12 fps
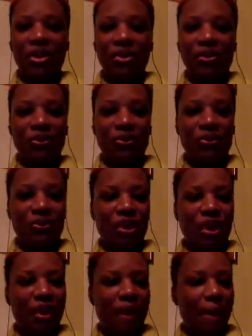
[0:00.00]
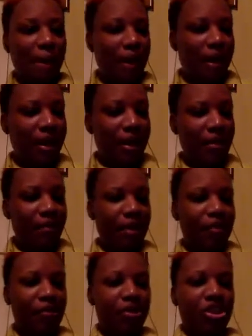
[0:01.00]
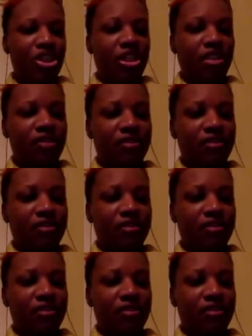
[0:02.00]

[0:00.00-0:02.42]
through my bookshelf,